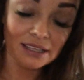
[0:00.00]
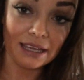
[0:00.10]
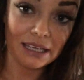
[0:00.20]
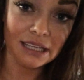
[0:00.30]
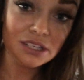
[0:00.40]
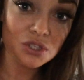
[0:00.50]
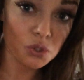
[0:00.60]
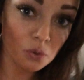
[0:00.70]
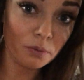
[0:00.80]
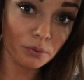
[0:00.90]
Like, it's
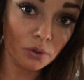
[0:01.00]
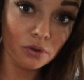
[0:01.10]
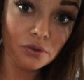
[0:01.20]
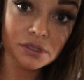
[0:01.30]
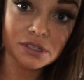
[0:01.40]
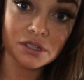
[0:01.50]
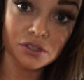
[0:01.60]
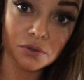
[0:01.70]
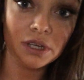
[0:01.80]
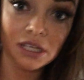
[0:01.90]
doable to
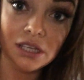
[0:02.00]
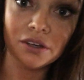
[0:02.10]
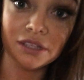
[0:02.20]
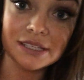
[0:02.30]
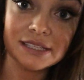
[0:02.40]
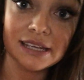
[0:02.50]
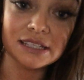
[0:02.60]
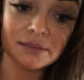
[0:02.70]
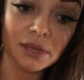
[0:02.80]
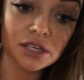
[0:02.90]
do it here in the
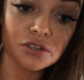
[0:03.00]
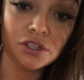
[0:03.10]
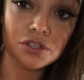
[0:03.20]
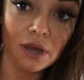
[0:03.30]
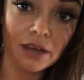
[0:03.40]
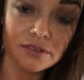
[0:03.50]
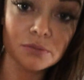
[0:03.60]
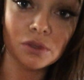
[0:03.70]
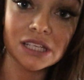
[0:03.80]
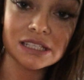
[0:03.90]
States and make sure that you have
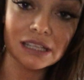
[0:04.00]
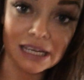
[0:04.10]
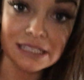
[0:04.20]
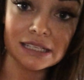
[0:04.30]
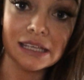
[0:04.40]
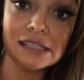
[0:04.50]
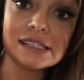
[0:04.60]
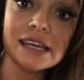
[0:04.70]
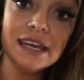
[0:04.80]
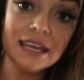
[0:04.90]
someone that's
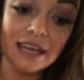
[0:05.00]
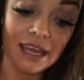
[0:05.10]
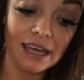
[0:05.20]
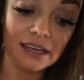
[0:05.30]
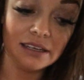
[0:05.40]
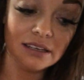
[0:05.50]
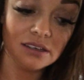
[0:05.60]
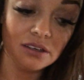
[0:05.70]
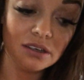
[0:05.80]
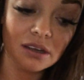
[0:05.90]
licensed. And,
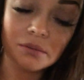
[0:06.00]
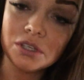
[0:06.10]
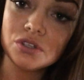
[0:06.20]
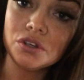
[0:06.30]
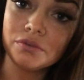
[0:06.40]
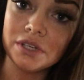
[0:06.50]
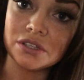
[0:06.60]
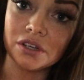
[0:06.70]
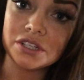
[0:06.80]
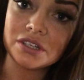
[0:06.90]
I mean, do your
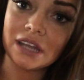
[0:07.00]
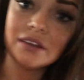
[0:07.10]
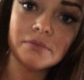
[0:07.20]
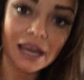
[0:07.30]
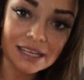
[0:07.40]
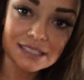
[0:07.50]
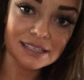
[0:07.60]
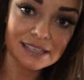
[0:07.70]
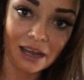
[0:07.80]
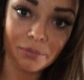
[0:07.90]
research.
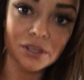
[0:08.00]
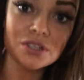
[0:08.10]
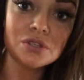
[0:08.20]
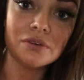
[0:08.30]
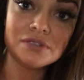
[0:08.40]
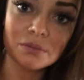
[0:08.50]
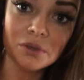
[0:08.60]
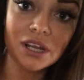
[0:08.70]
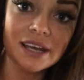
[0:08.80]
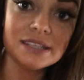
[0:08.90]
Accidents happen. So if
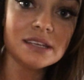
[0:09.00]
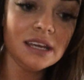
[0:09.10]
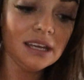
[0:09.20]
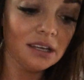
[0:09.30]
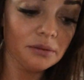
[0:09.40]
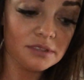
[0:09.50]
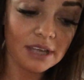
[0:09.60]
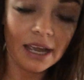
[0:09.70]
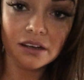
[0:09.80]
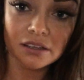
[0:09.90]
someone has
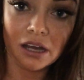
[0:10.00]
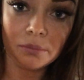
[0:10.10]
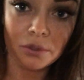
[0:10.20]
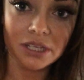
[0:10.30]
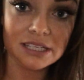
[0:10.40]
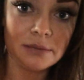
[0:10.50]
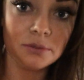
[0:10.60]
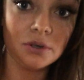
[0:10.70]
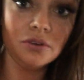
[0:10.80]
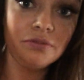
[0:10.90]
died on the operating
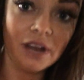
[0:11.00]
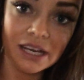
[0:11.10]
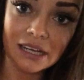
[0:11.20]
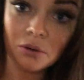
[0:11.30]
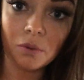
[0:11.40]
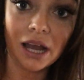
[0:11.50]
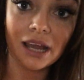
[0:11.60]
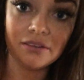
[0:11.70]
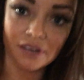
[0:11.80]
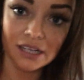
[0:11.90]
table, find out
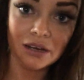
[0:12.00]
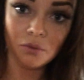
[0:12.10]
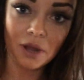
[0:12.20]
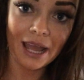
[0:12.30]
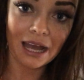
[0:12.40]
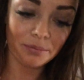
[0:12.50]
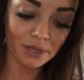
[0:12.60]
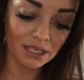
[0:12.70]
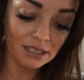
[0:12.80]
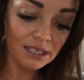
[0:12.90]
why, find out what
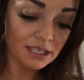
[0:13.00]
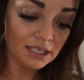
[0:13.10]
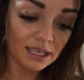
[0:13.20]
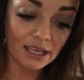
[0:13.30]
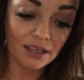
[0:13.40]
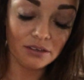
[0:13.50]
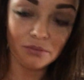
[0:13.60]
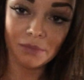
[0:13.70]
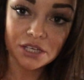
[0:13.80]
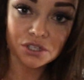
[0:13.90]
happened, and
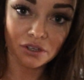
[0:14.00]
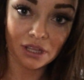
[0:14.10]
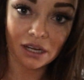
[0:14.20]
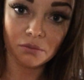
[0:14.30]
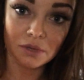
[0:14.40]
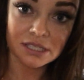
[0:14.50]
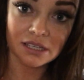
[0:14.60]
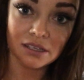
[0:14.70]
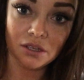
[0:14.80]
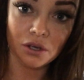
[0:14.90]
make sure that it
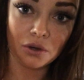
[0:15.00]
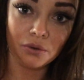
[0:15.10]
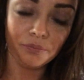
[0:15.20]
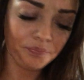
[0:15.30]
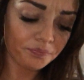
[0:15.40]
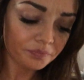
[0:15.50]
wasn't, you know,